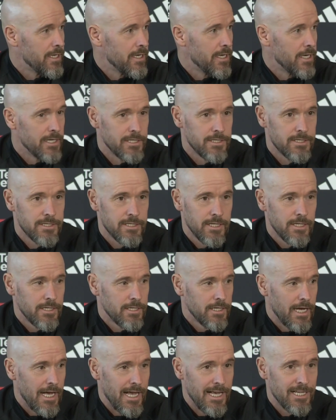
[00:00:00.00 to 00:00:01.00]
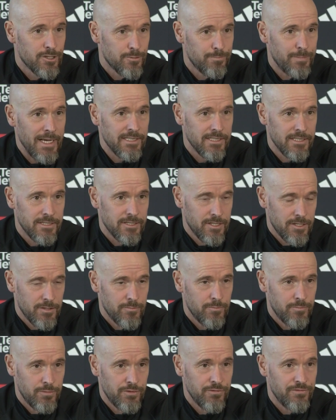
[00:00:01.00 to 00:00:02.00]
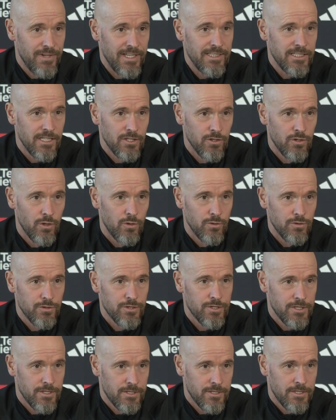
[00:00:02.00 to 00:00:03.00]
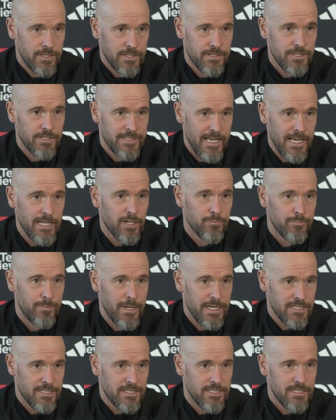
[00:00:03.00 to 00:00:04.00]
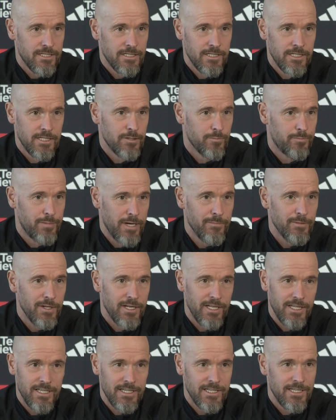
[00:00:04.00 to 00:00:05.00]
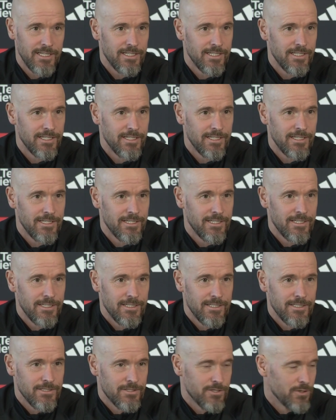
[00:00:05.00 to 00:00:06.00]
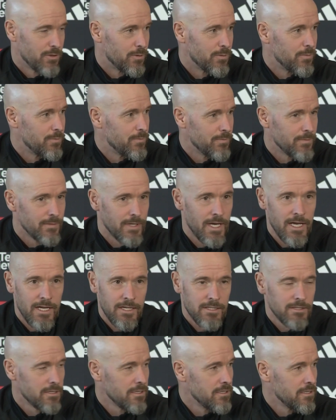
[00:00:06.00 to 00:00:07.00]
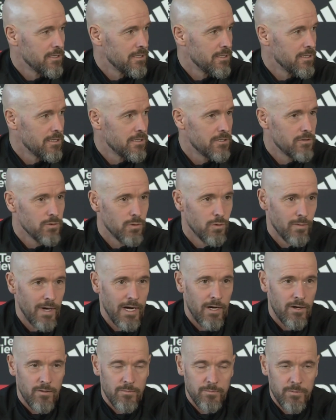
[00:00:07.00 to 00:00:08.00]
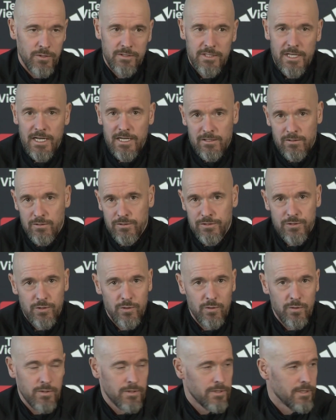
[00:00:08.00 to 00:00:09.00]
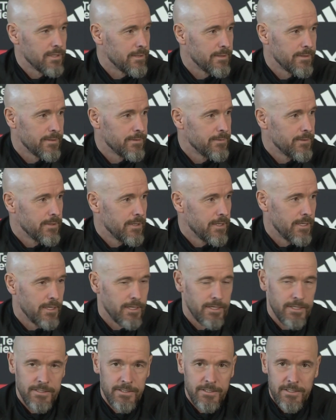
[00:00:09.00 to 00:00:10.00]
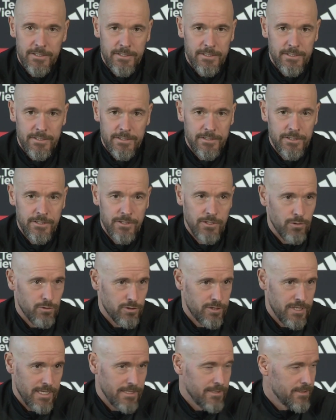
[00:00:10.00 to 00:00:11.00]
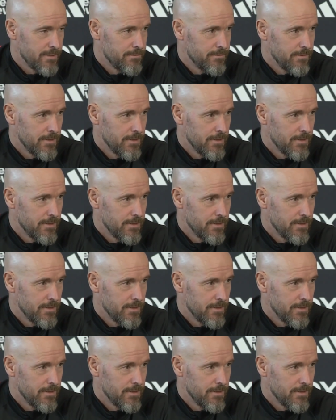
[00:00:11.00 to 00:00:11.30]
His expected preventing goals is the second best in the Premier League. So yeah, he's doing well, but yeah, also, and he knows that